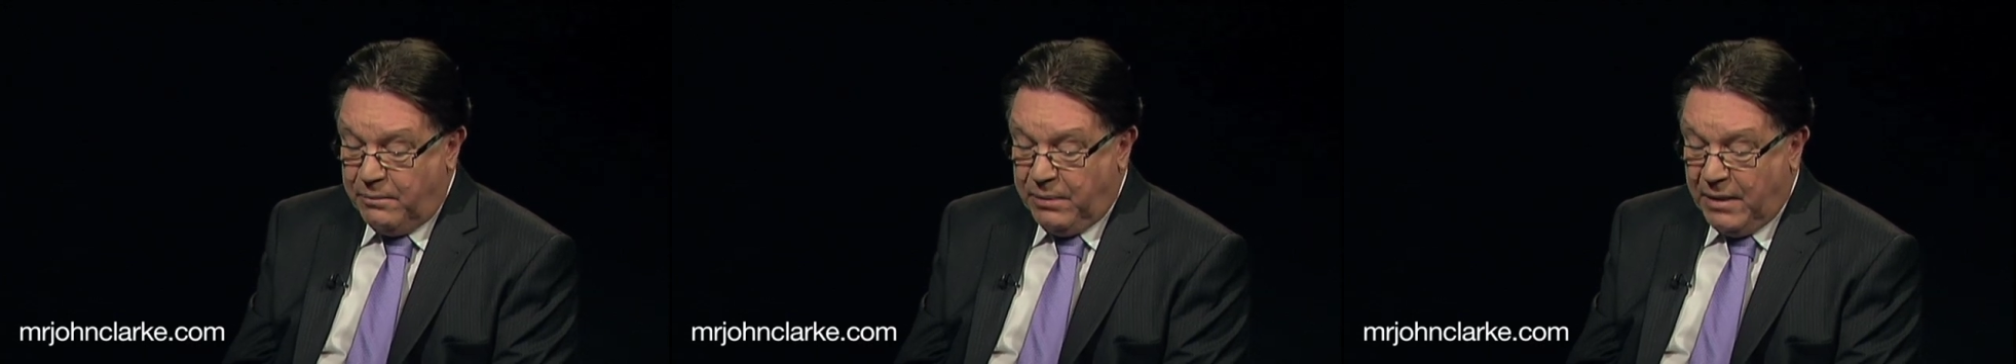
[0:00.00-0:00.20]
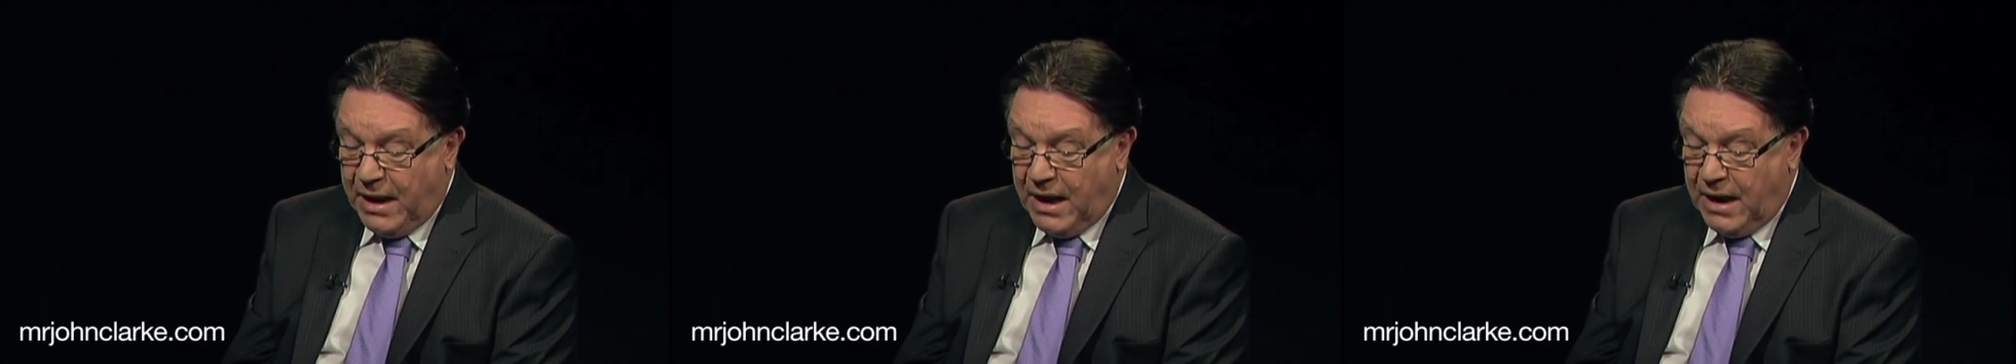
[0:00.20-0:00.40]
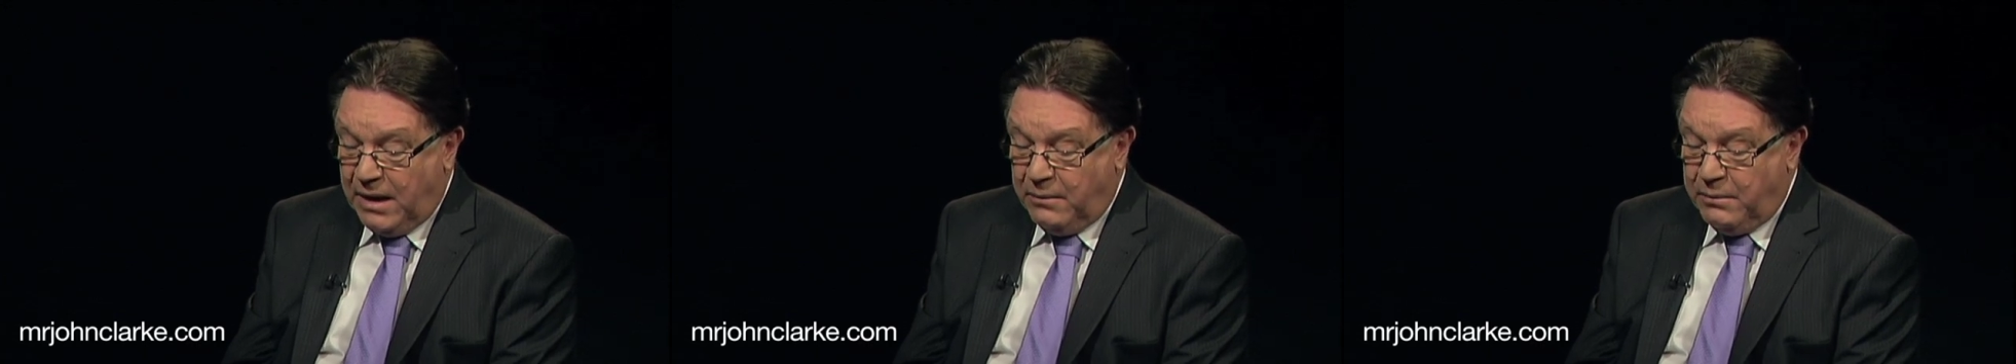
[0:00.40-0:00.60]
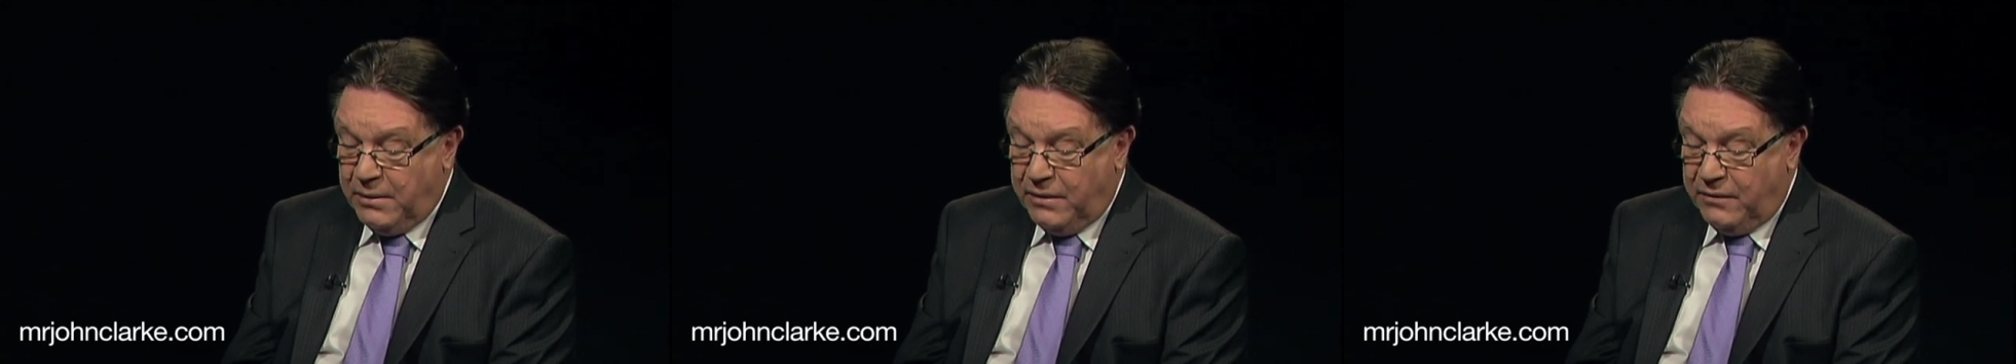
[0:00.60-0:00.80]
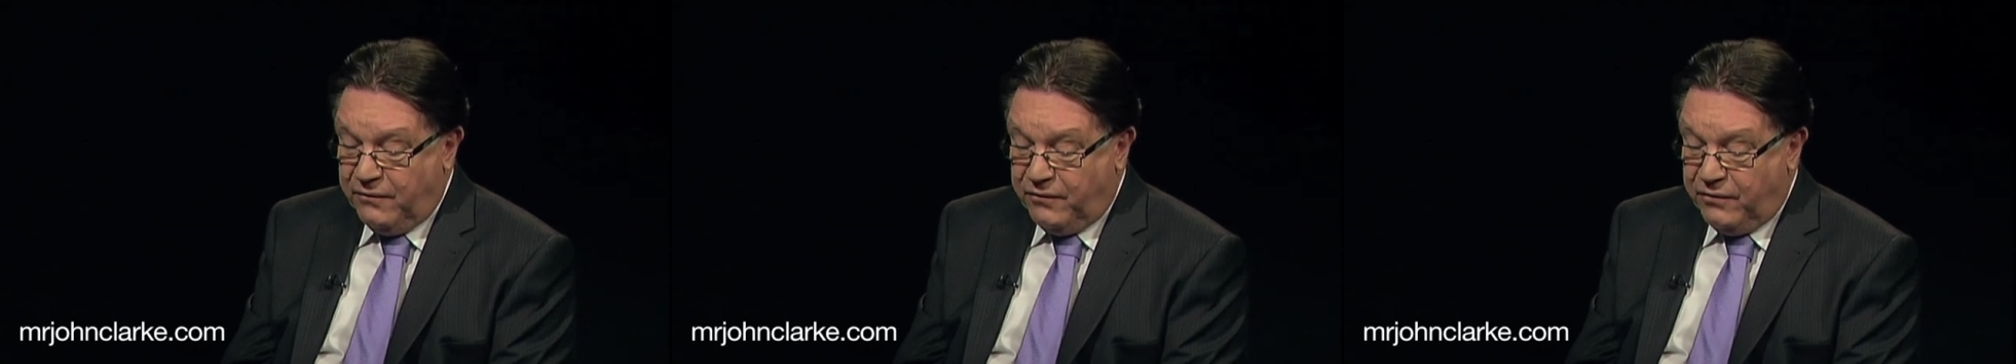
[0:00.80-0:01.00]

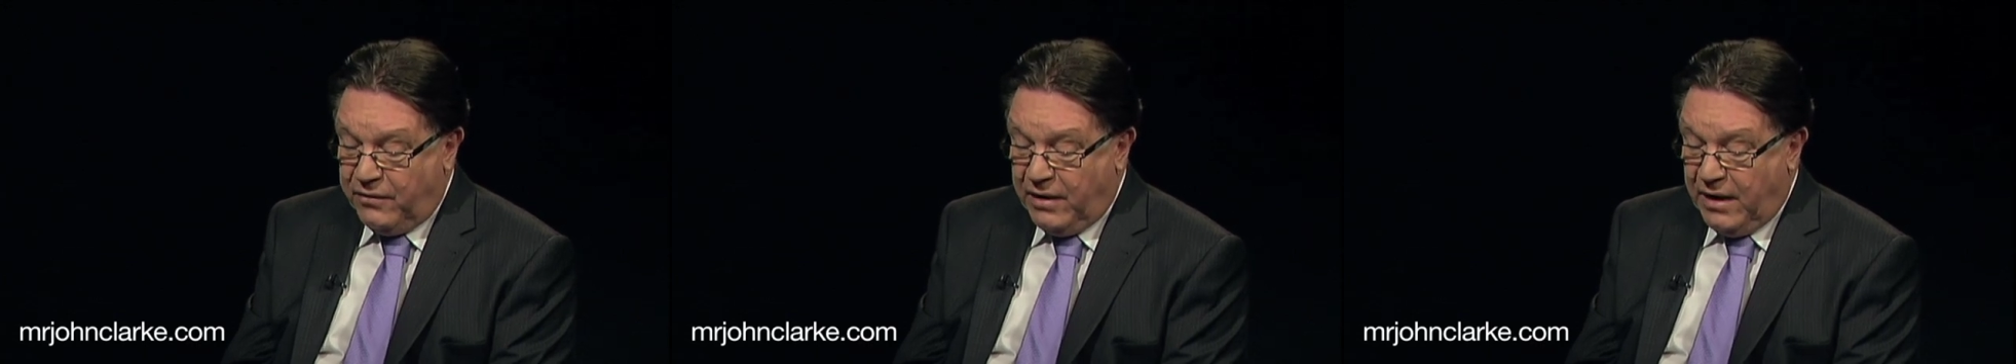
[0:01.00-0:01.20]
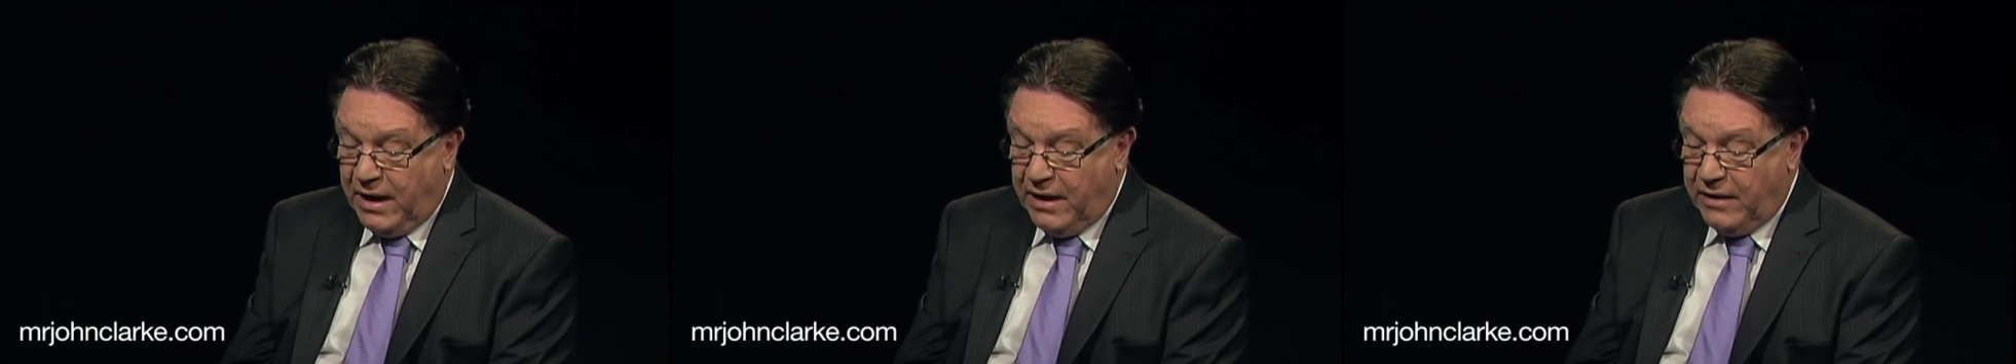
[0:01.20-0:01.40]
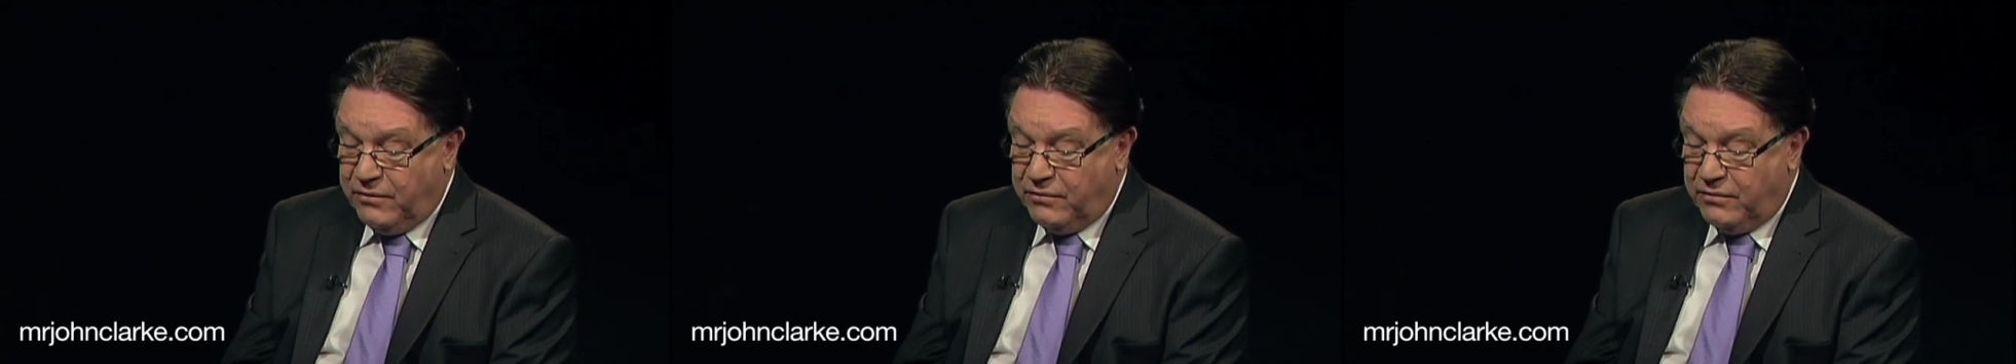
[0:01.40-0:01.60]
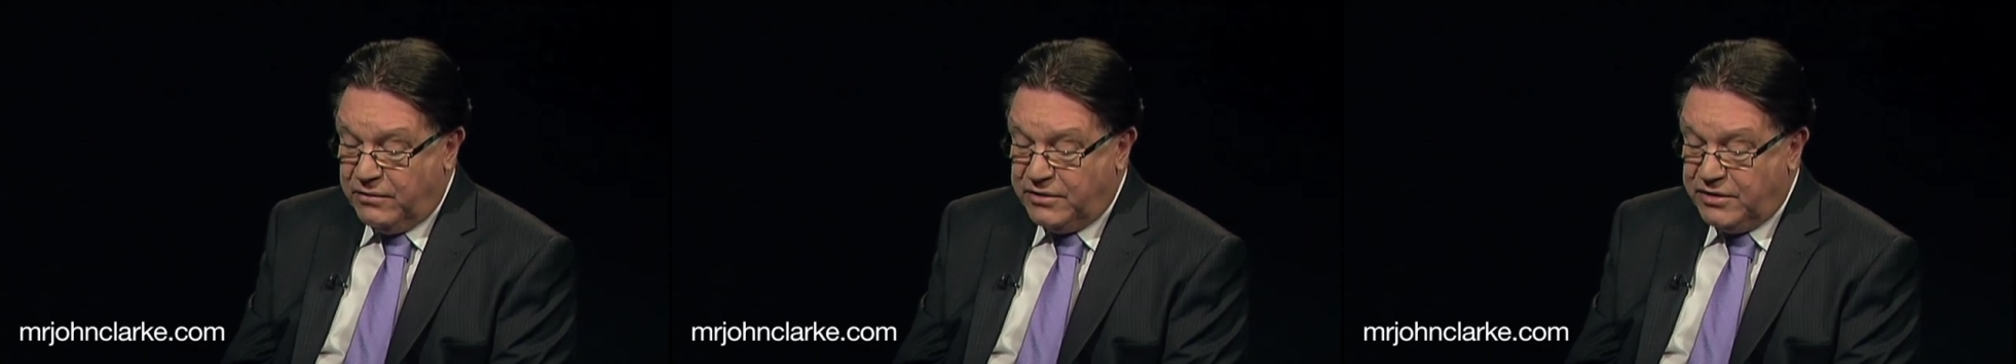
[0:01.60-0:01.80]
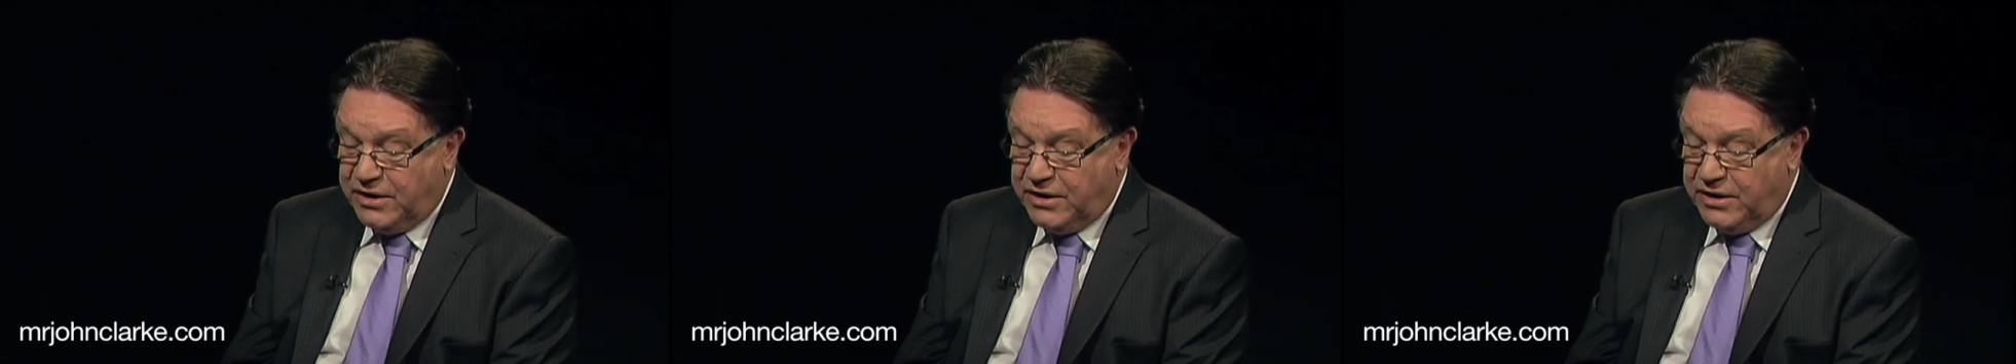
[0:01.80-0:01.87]
Parliament for a hundred